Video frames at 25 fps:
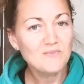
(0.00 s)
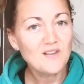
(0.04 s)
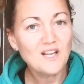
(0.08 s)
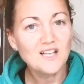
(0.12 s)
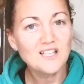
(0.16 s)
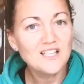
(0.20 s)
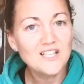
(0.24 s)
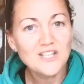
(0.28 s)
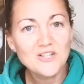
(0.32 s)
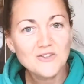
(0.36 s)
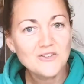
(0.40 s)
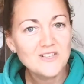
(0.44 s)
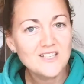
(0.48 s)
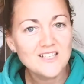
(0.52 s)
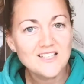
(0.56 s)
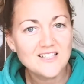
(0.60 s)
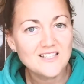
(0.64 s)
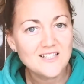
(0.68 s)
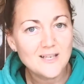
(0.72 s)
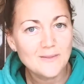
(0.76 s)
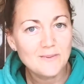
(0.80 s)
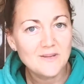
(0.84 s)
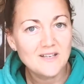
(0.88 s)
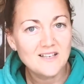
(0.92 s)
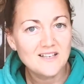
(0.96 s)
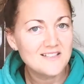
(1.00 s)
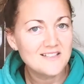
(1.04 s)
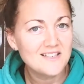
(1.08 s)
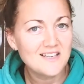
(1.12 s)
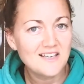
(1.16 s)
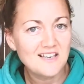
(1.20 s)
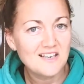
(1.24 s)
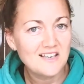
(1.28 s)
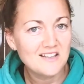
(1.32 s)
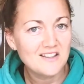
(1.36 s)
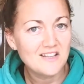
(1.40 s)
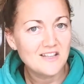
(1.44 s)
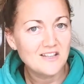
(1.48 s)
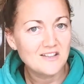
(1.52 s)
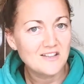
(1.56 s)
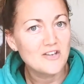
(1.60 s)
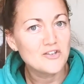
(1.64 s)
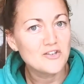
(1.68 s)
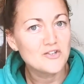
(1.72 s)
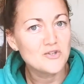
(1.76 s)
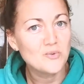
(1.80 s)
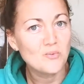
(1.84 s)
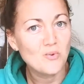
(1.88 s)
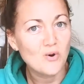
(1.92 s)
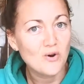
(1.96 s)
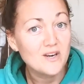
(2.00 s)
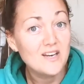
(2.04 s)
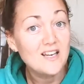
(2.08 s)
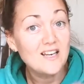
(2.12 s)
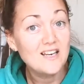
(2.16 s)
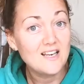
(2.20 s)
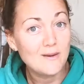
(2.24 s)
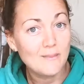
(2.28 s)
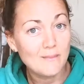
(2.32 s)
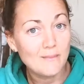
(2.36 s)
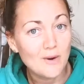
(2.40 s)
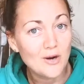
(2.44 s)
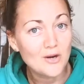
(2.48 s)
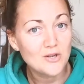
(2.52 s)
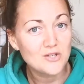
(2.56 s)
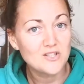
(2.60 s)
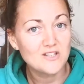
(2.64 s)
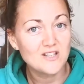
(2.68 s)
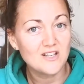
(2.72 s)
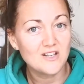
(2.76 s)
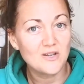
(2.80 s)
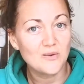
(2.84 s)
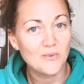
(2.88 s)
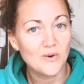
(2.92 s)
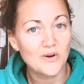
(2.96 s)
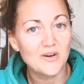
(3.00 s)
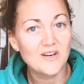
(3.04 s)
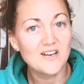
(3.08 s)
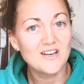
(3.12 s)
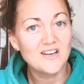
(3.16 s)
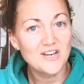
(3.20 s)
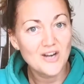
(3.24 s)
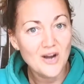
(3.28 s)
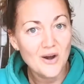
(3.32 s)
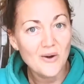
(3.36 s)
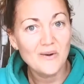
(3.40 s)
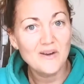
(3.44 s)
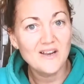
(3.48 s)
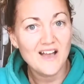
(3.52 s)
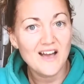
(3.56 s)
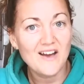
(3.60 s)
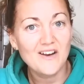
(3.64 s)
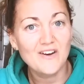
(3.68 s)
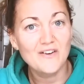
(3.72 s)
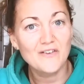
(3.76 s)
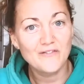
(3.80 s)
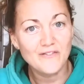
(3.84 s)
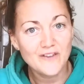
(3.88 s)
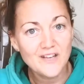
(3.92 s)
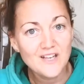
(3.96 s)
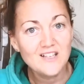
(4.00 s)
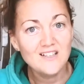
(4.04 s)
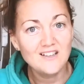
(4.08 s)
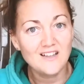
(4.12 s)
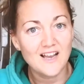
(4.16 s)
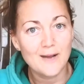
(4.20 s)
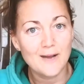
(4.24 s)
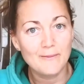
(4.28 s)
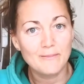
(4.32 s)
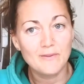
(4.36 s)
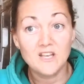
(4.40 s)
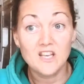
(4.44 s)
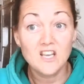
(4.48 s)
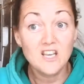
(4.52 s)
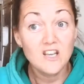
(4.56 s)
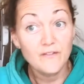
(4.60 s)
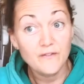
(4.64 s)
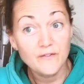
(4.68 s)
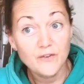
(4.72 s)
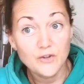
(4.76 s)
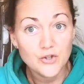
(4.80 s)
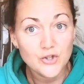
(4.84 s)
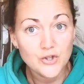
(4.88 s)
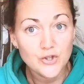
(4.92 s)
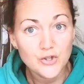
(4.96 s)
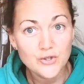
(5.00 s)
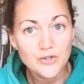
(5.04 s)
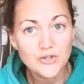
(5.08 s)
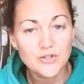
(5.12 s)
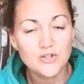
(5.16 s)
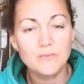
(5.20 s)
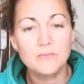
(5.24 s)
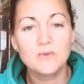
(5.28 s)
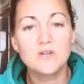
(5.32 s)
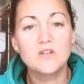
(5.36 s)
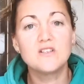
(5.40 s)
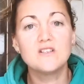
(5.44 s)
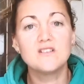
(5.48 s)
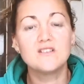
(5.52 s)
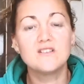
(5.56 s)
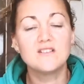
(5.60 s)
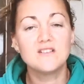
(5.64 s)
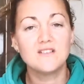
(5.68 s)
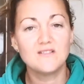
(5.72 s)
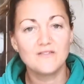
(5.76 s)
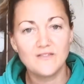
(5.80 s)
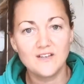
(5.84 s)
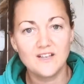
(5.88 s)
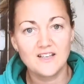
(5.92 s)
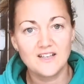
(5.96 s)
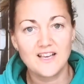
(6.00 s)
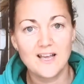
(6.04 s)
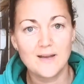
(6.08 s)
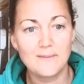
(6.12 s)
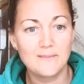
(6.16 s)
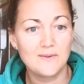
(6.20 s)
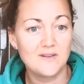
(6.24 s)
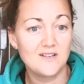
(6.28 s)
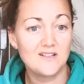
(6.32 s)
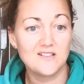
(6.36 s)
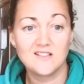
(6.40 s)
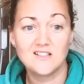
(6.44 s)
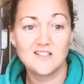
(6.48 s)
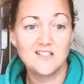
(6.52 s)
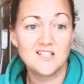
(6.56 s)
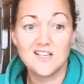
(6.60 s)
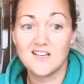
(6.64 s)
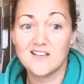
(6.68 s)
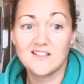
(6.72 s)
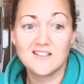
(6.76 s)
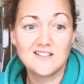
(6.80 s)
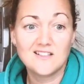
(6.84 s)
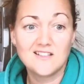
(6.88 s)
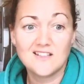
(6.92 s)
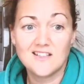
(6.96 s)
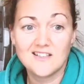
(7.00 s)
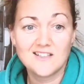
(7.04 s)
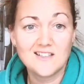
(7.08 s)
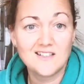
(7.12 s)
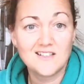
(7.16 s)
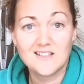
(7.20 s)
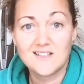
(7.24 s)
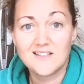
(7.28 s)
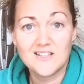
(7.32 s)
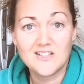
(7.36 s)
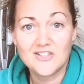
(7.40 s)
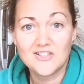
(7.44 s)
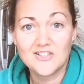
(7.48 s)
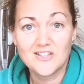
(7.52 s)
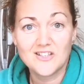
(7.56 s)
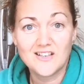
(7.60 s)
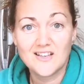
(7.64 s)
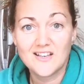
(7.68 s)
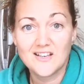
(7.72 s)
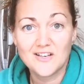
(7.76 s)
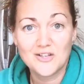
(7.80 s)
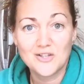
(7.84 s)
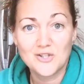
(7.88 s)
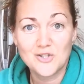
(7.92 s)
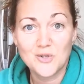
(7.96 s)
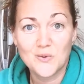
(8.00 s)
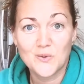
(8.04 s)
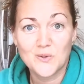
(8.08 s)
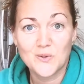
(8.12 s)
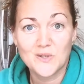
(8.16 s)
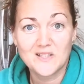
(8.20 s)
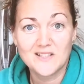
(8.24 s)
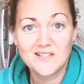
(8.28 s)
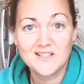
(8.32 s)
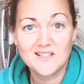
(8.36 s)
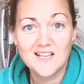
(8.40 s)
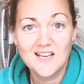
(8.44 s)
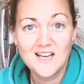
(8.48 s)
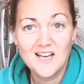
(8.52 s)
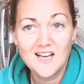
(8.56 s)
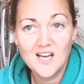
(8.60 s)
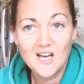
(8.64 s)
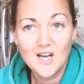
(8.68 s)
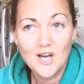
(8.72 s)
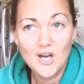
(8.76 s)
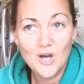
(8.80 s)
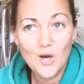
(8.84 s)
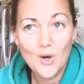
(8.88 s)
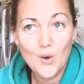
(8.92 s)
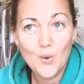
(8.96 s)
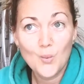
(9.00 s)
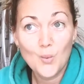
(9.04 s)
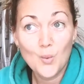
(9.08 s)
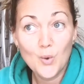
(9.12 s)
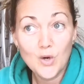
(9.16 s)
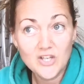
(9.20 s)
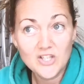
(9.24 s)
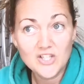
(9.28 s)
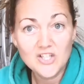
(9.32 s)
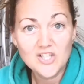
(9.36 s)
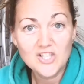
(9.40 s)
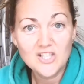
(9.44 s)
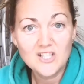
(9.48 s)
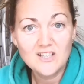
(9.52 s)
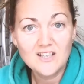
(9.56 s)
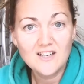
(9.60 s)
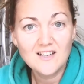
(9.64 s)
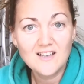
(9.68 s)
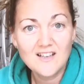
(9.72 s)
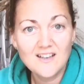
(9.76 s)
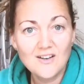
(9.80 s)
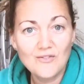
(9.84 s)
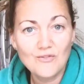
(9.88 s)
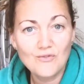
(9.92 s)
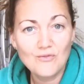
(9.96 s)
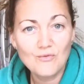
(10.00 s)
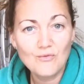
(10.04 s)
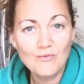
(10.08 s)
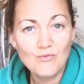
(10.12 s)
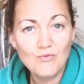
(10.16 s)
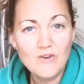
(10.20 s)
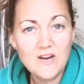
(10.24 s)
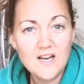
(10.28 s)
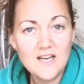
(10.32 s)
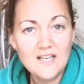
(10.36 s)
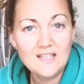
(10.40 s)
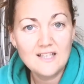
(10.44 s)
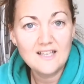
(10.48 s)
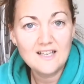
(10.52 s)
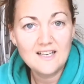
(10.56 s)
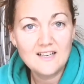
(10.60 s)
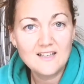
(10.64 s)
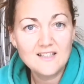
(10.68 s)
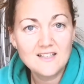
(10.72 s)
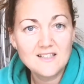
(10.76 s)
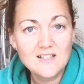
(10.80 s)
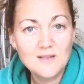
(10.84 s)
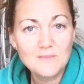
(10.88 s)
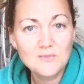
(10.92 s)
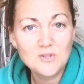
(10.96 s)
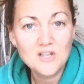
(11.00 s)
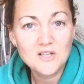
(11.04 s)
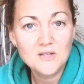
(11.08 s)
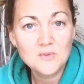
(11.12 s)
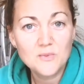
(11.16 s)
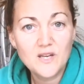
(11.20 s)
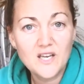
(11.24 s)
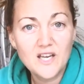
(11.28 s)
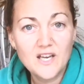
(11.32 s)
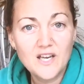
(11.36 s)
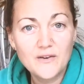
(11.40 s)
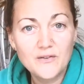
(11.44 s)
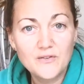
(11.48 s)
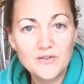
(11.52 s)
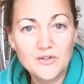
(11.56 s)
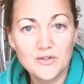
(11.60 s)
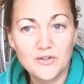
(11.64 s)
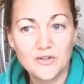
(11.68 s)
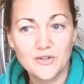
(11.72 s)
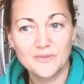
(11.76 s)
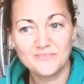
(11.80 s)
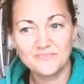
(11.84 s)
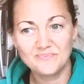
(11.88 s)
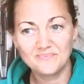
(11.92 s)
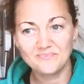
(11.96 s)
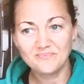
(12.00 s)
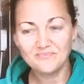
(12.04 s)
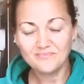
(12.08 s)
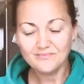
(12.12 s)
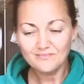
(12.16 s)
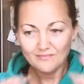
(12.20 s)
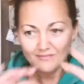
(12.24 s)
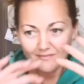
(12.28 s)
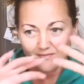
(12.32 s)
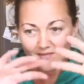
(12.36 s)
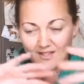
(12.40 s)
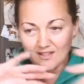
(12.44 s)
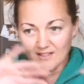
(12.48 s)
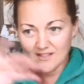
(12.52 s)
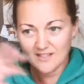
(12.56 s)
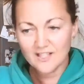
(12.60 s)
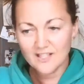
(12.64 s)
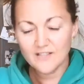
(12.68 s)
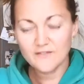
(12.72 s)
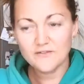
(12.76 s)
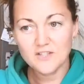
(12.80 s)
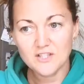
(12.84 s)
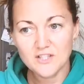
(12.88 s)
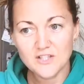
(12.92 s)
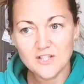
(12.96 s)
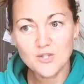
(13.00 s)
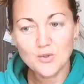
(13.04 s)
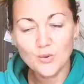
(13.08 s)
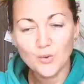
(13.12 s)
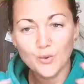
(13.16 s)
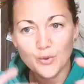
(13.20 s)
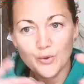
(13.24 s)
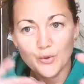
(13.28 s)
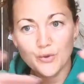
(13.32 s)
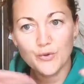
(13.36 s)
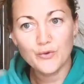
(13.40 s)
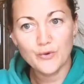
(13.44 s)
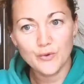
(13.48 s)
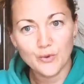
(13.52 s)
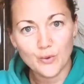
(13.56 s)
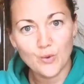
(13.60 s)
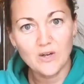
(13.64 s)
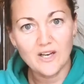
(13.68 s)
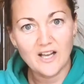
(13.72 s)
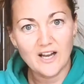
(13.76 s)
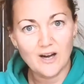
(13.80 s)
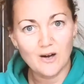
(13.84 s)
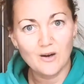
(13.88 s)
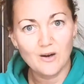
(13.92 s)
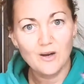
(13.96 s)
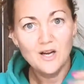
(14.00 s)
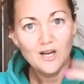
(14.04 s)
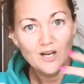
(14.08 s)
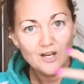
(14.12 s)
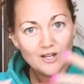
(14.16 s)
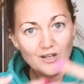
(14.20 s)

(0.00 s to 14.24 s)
literally stepping into anything that you want, any emotion that you want, and knowing how to feel happy if you choose to, because feeling happy is just a decision and a choice, which really sometimes we have to sift and sort through all our